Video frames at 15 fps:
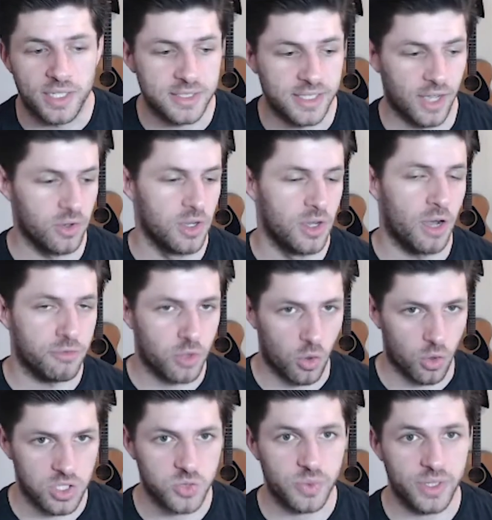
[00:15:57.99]
Now, of
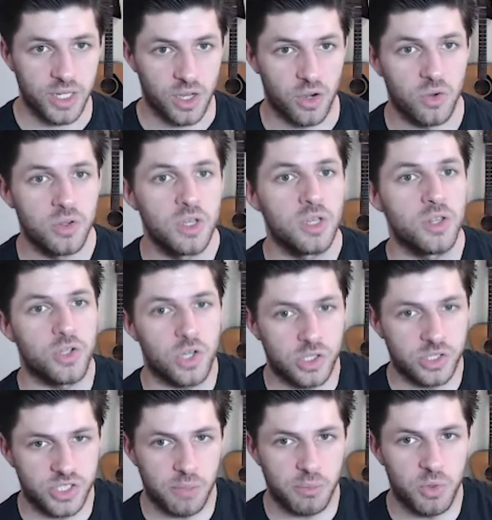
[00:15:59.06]
course, we know there are
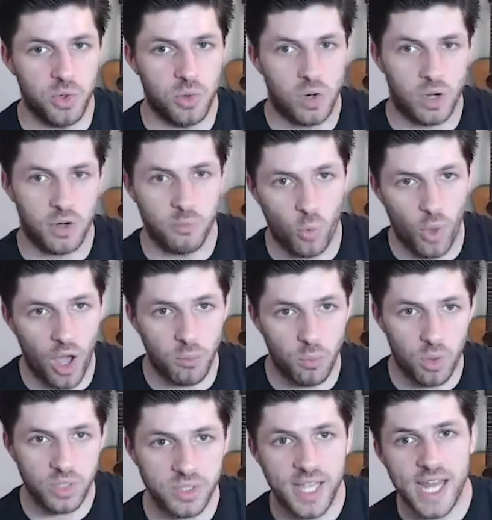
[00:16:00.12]
some who are well more
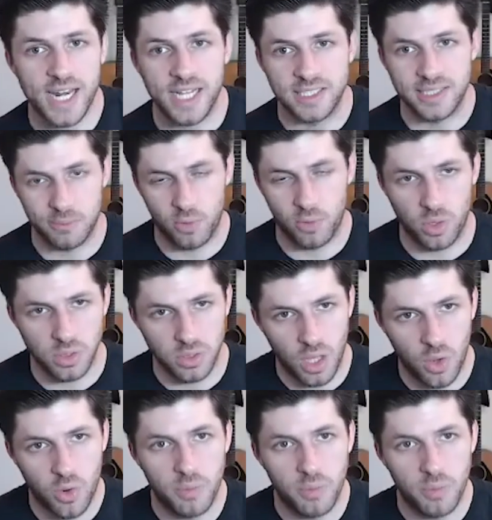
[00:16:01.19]
than and some who are lower,